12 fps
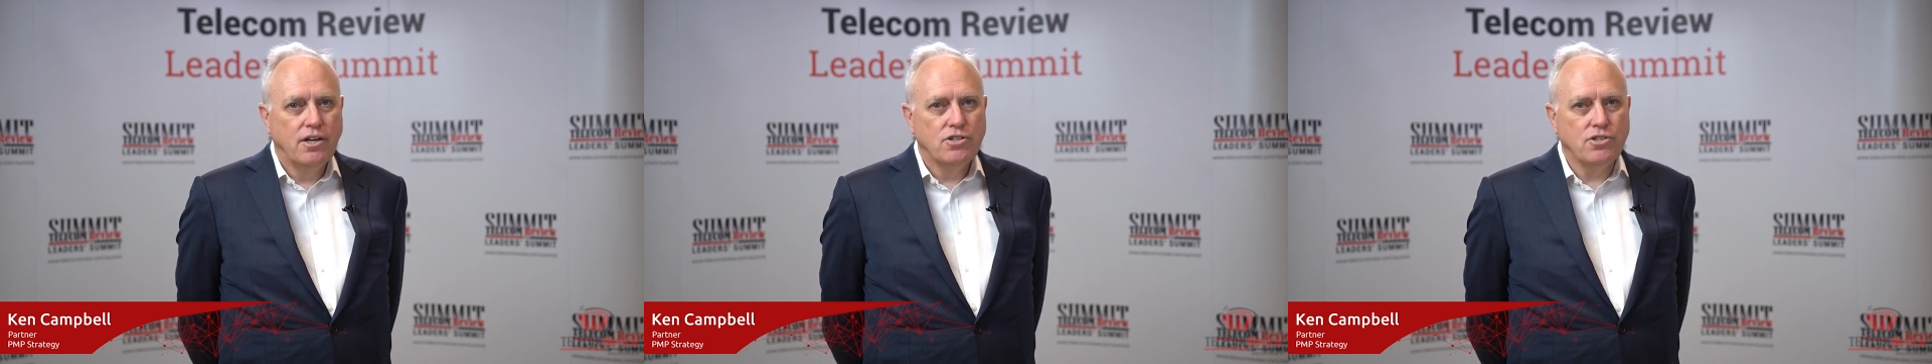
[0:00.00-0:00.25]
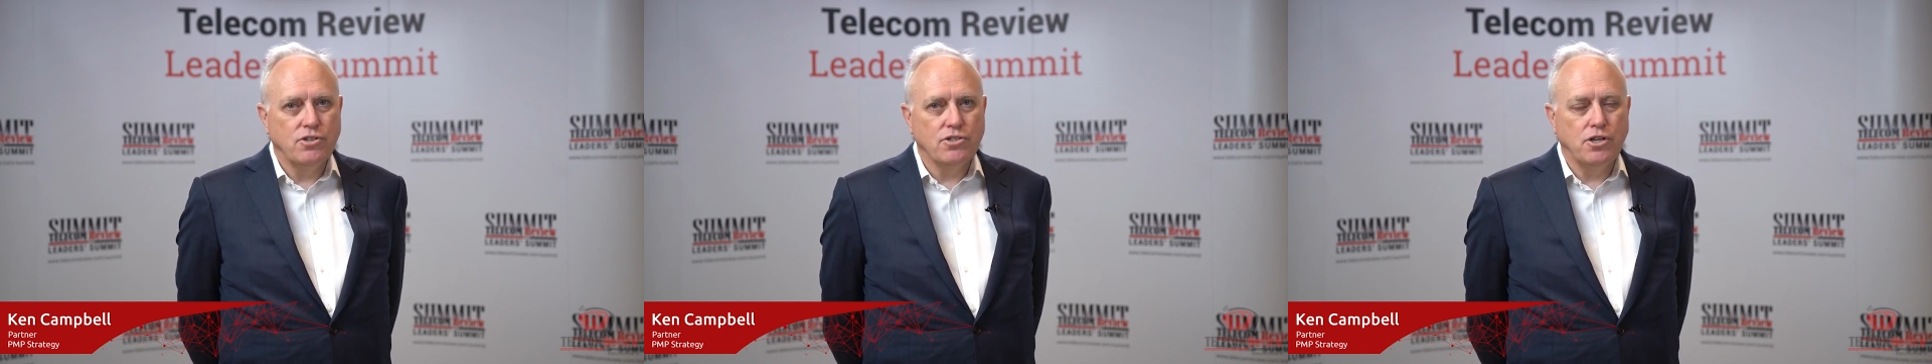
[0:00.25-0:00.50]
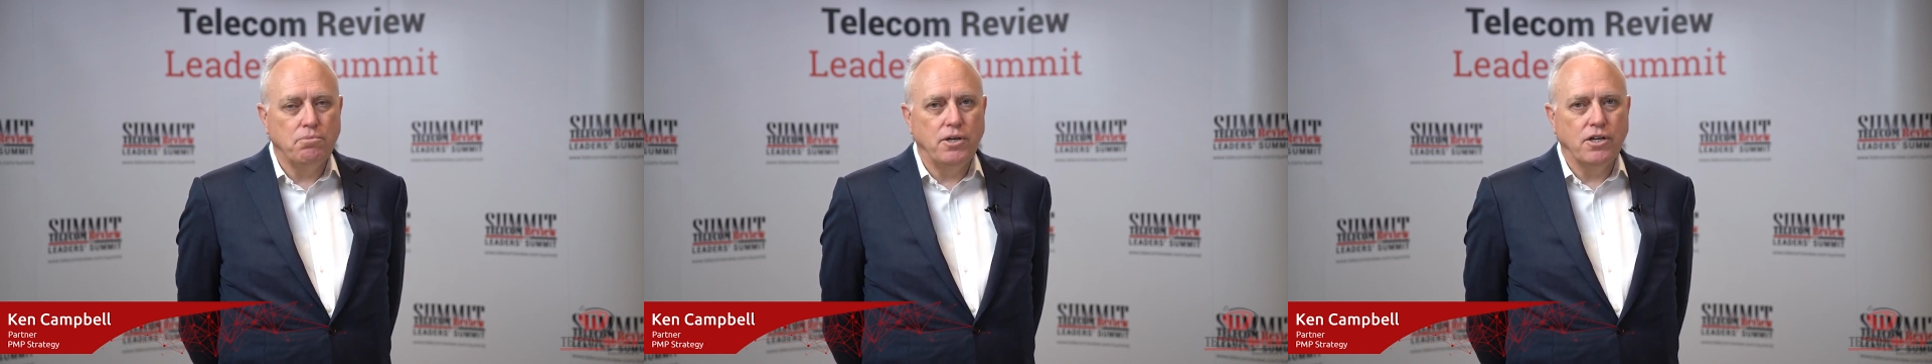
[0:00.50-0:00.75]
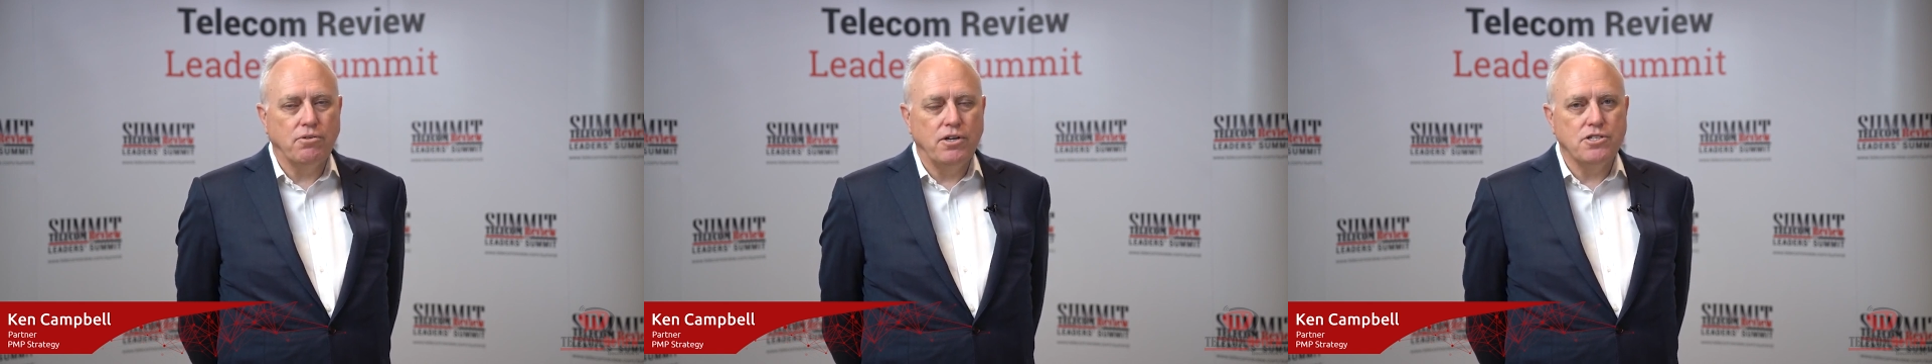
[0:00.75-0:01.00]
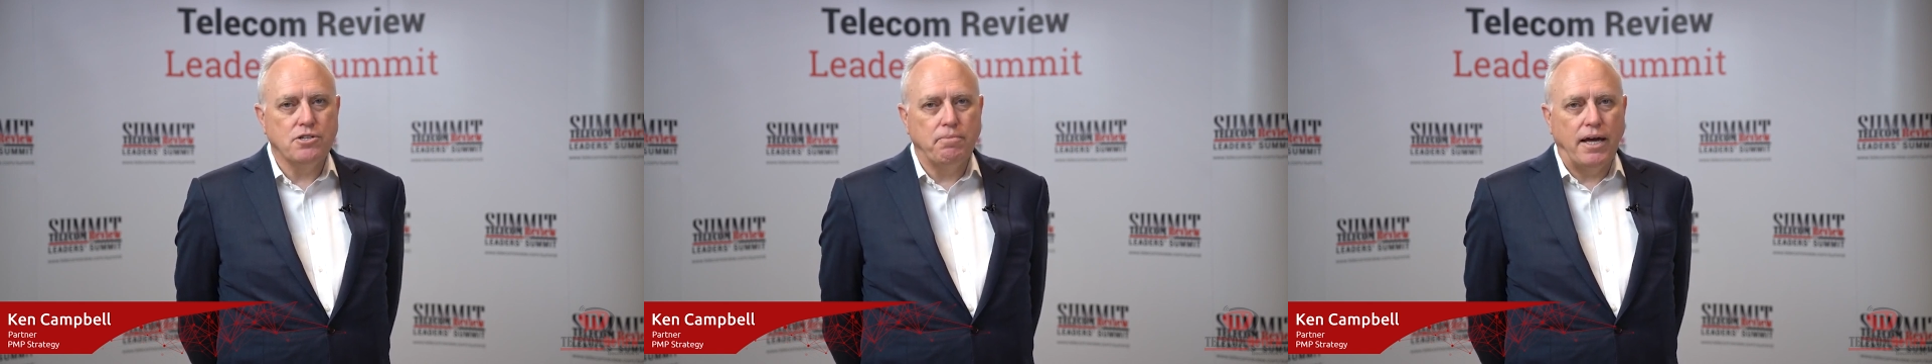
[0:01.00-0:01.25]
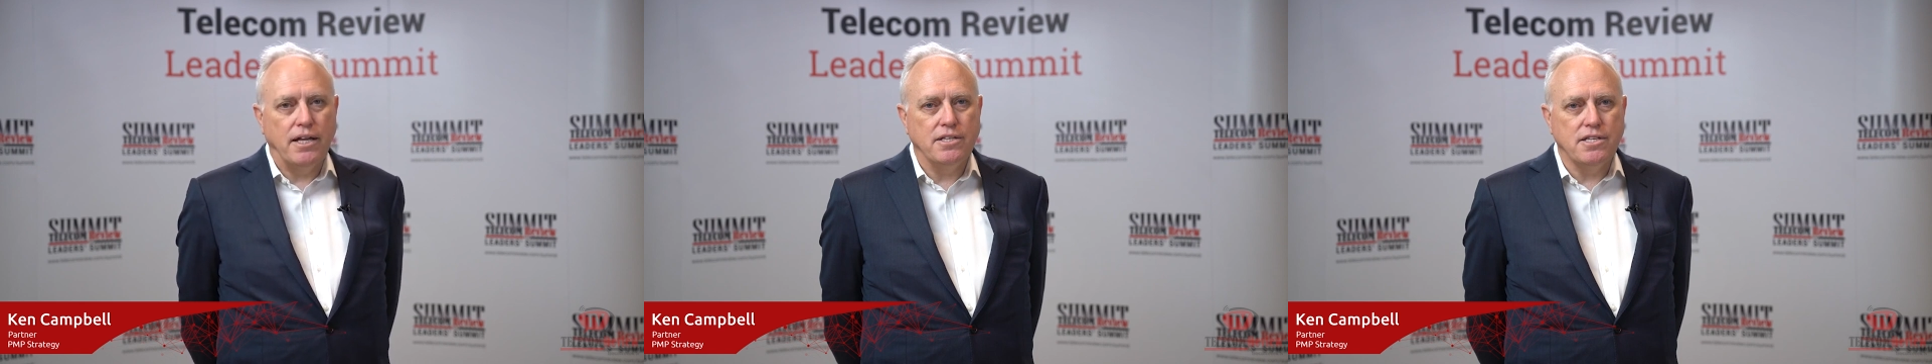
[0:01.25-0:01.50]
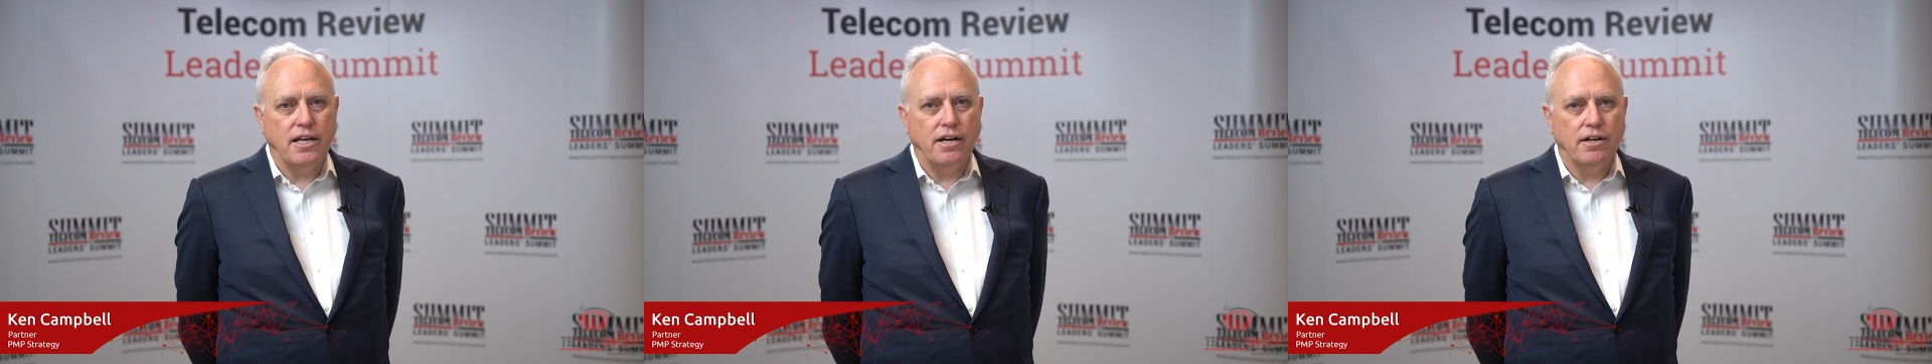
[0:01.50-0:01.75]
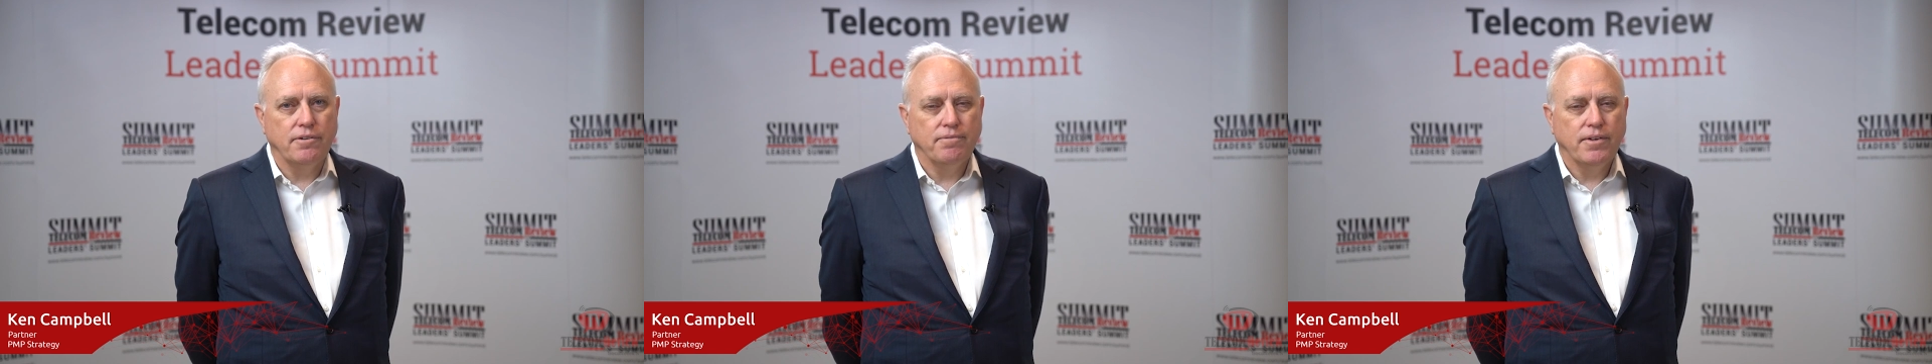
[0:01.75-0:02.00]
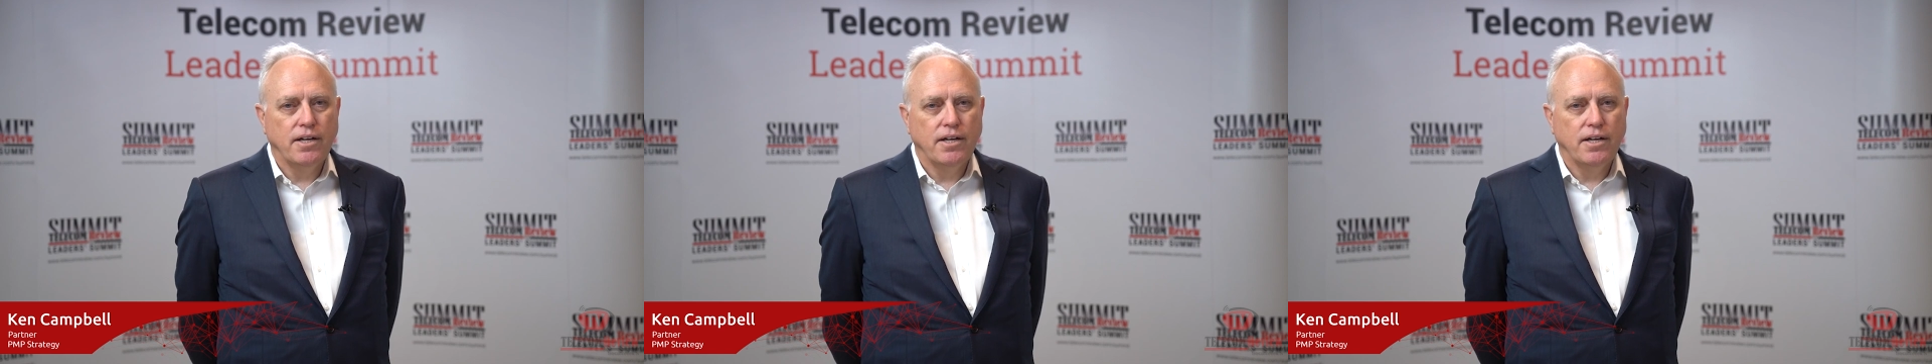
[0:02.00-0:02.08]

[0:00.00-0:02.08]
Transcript: So there's going to be increased demands there.